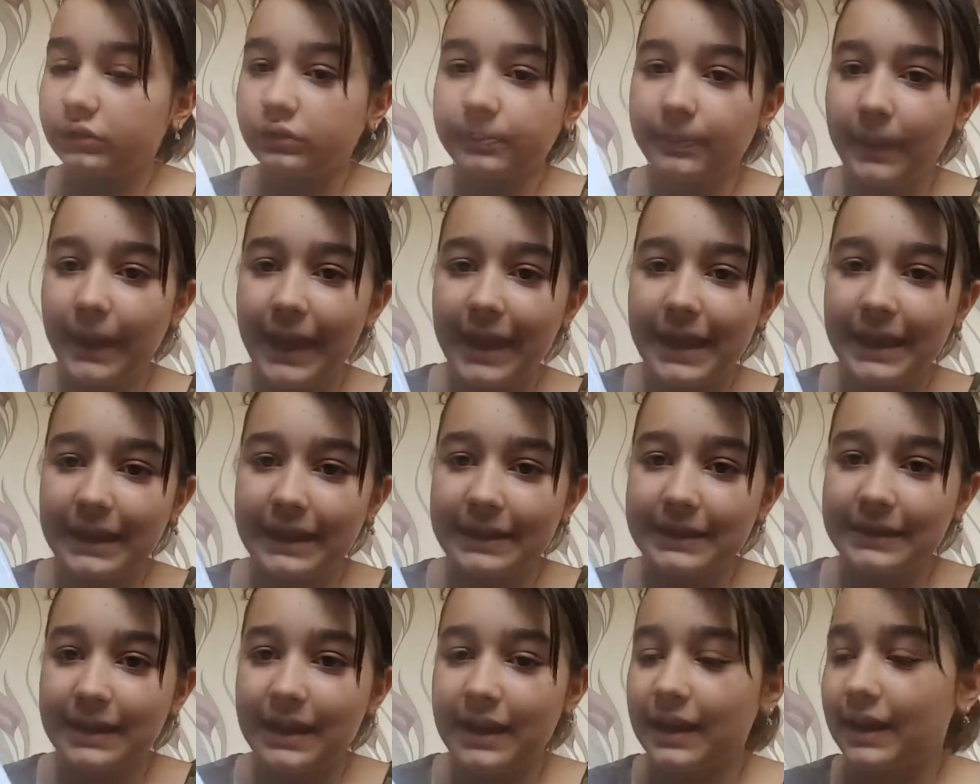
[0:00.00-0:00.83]

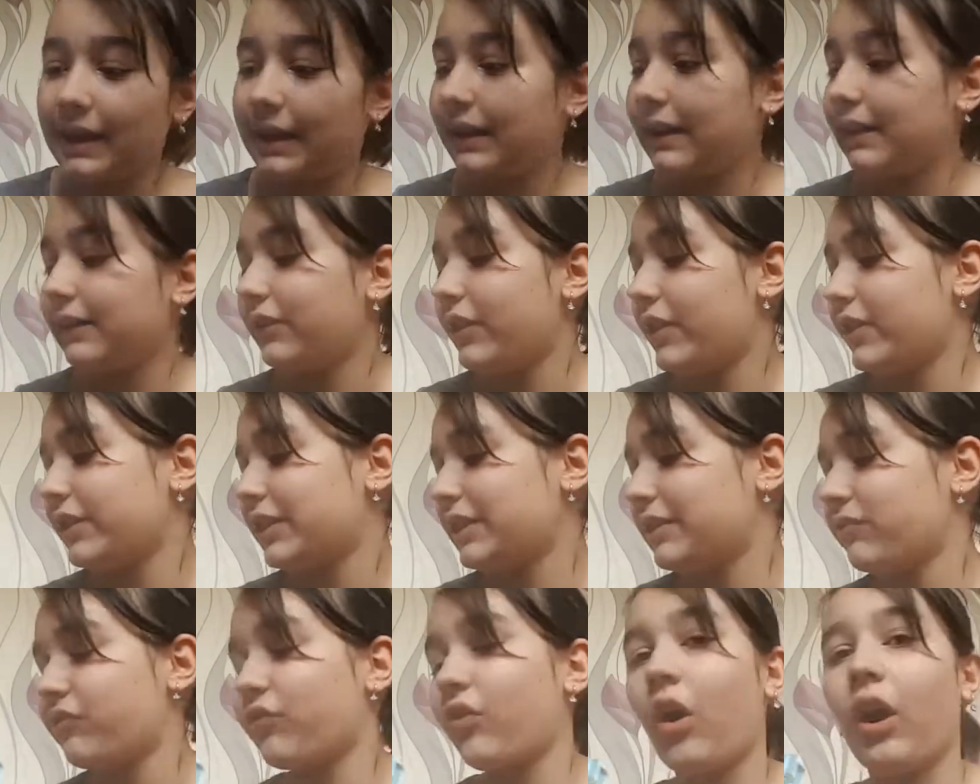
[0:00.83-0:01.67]
Panda! This
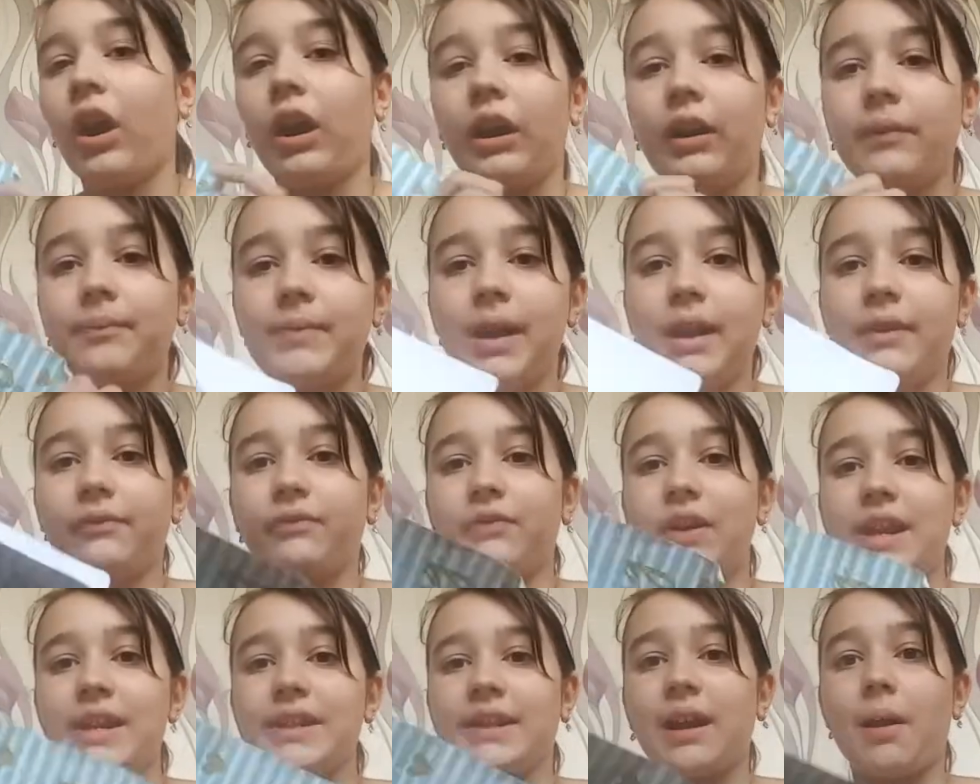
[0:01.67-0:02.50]
is for my
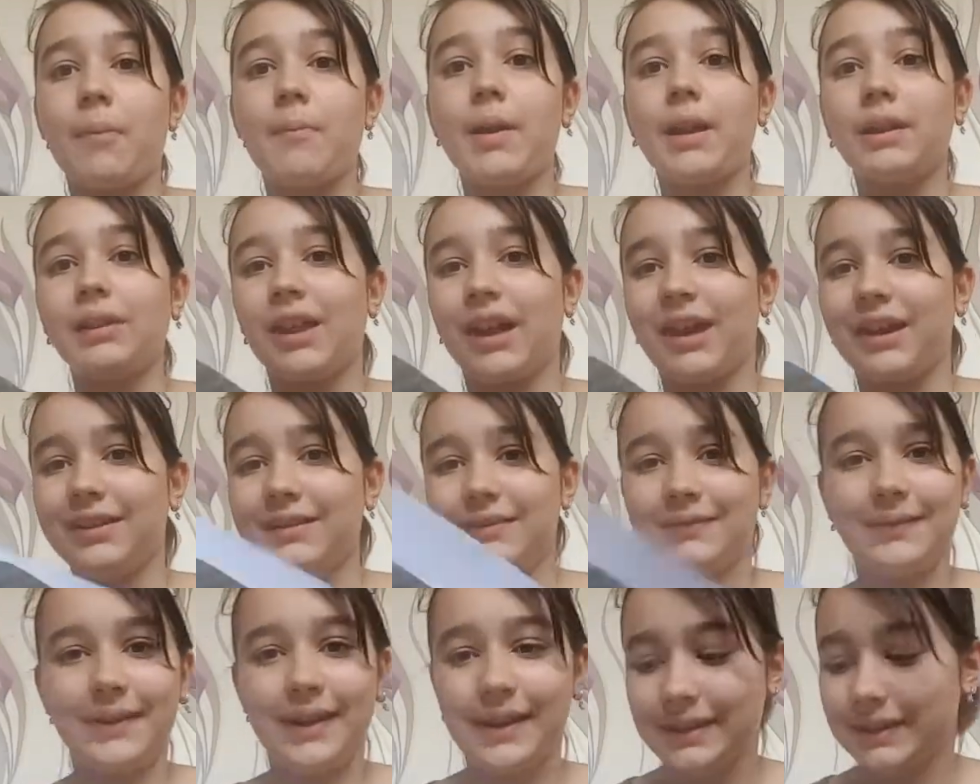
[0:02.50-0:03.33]
friend Camilla.
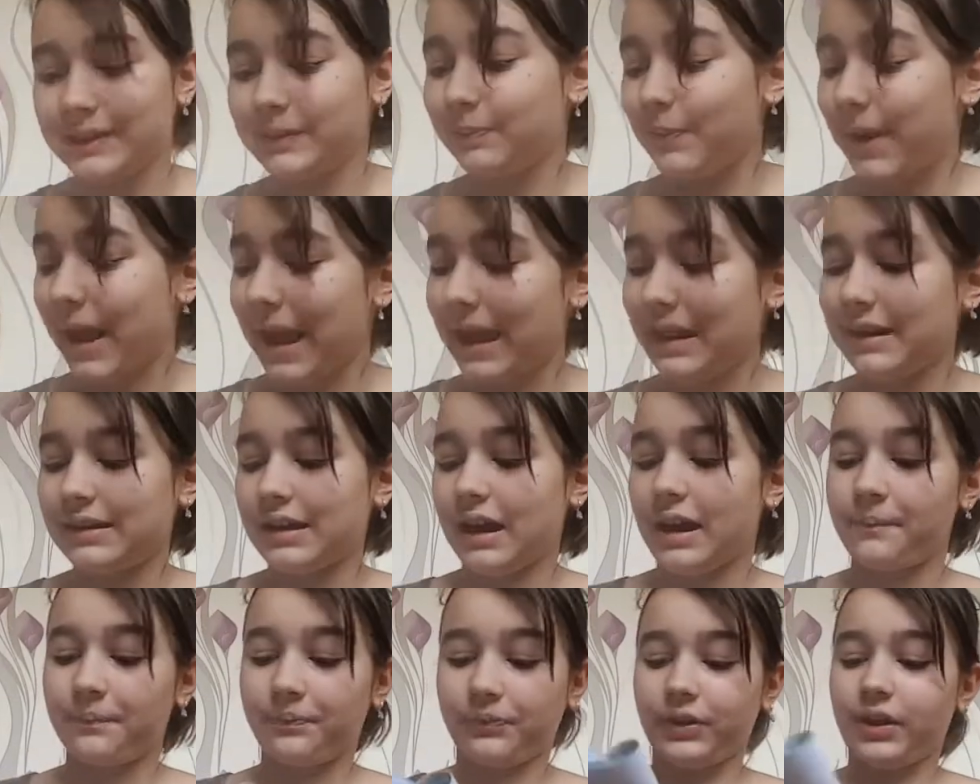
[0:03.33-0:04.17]
It's Panda.
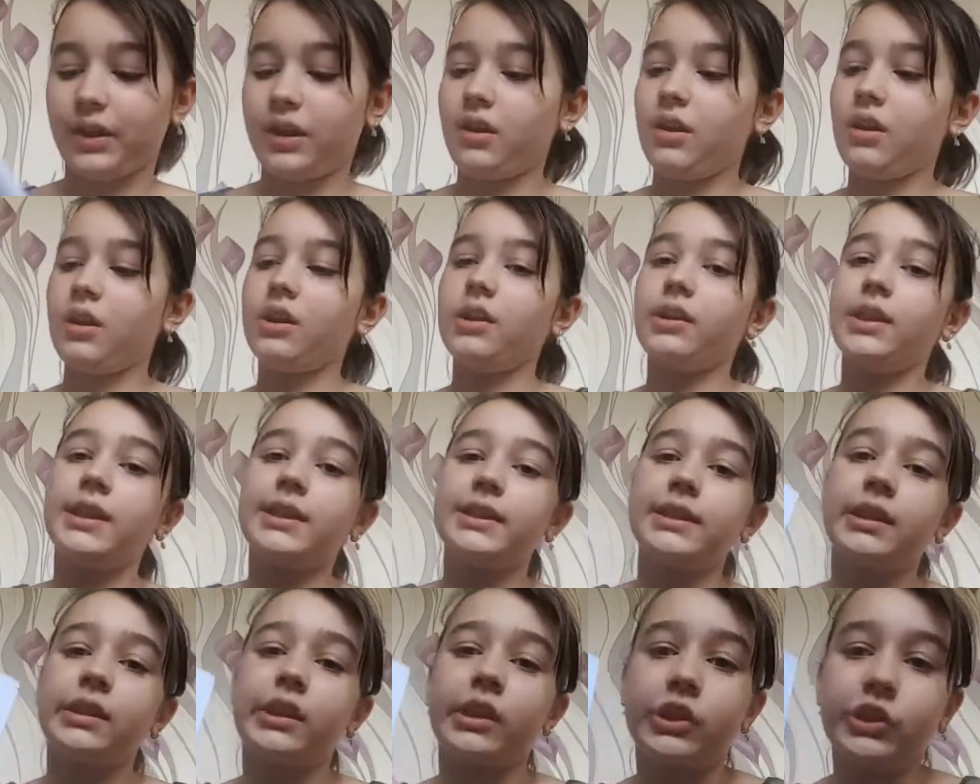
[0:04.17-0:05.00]

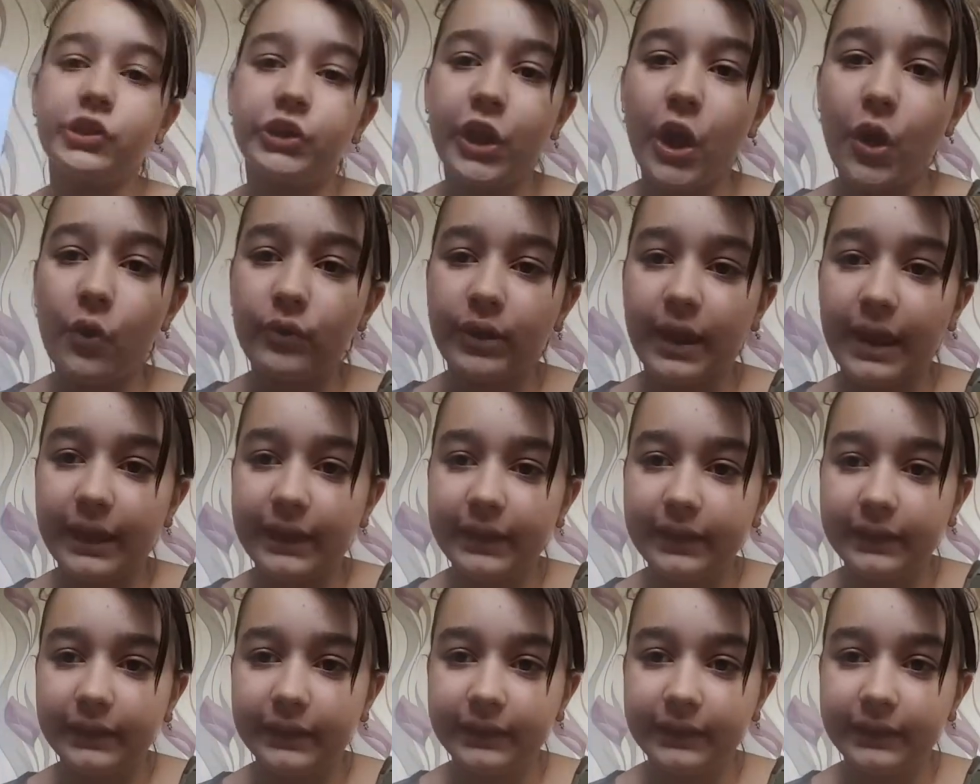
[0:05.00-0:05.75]
This is a donut.